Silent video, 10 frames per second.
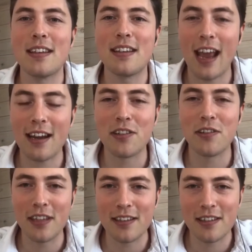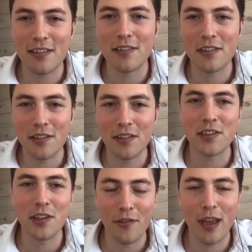tactical things that you can do to
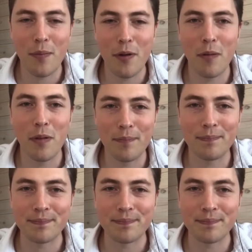solve that problem.